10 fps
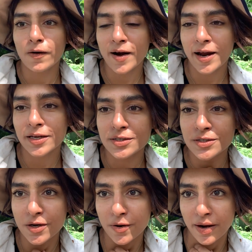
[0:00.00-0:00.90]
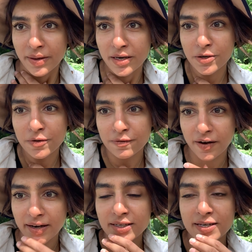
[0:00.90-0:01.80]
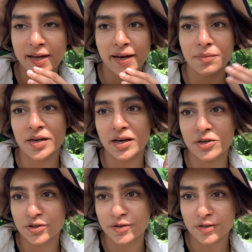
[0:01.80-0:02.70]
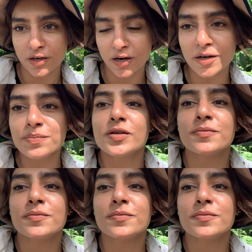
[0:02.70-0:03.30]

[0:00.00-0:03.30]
Alright, so I made a new friend and I'm gonna introduce her,